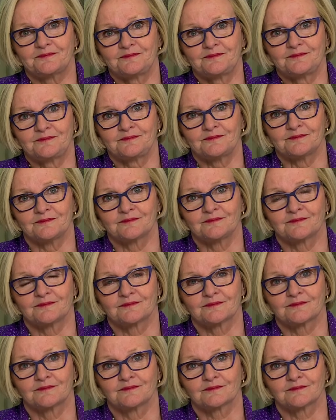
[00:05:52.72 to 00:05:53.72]

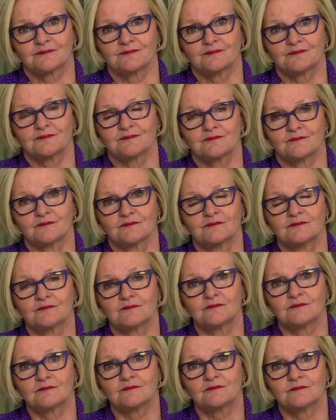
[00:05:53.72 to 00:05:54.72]

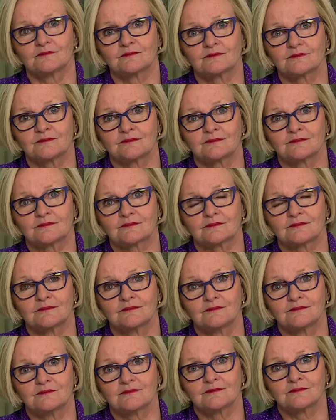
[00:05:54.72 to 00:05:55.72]

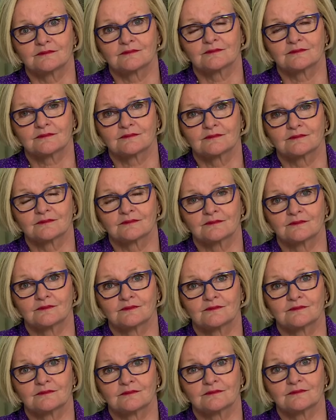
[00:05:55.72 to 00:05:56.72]

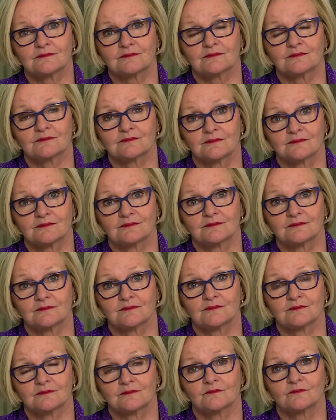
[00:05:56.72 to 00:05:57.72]

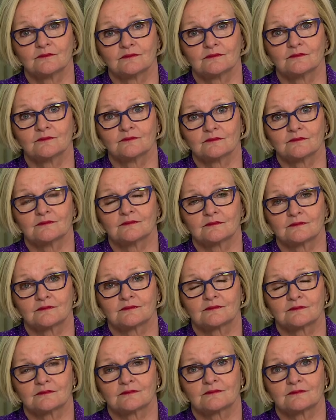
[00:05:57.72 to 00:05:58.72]

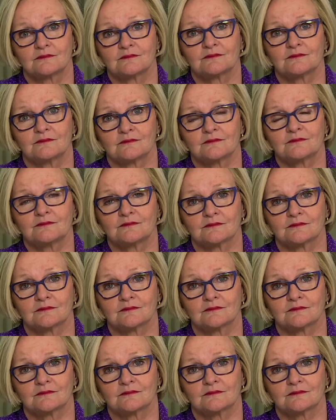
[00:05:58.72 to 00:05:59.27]
[no speech]